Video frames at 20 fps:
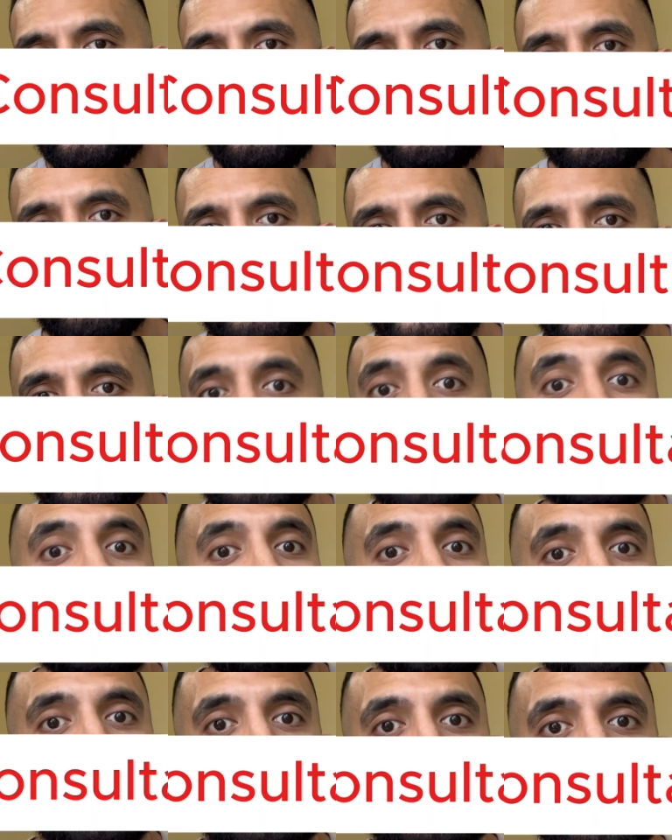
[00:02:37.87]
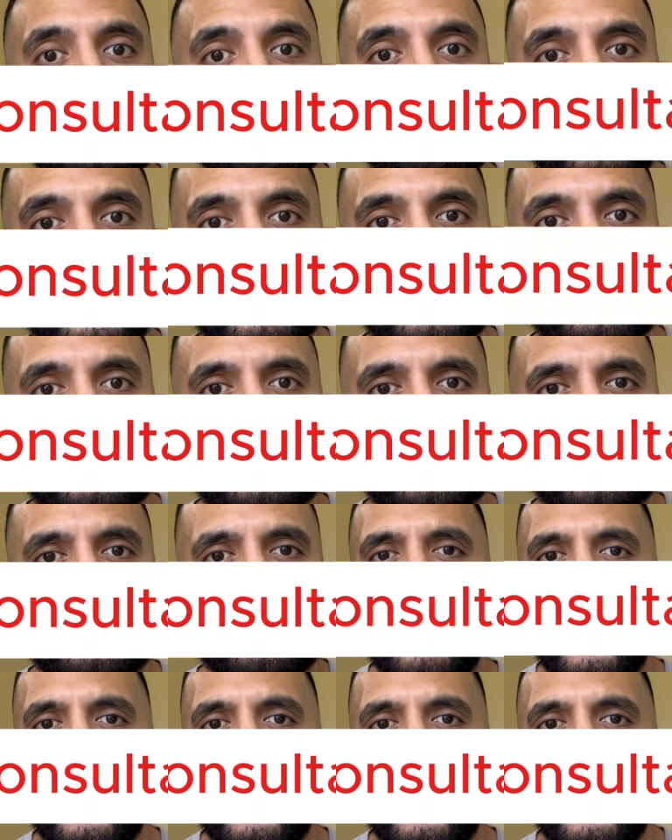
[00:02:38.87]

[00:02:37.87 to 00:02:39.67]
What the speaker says: who provides independent advice.